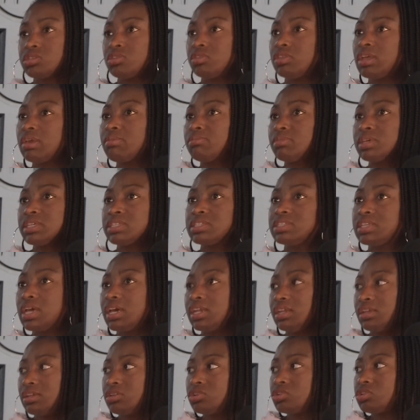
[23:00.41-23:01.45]
so they mix
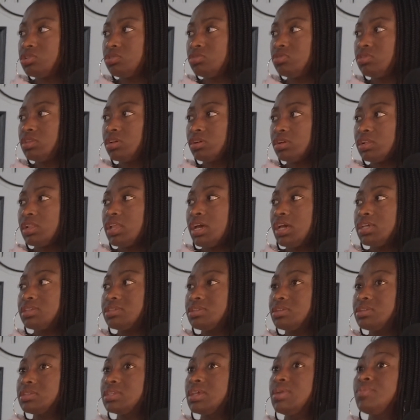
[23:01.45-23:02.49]
that into their
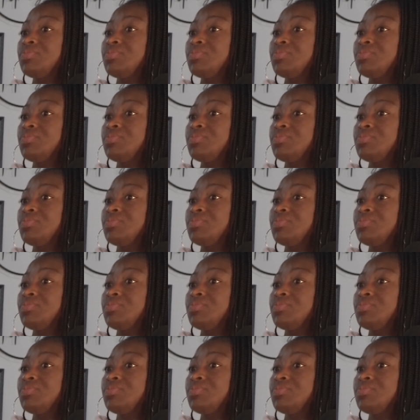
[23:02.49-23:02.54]
classes.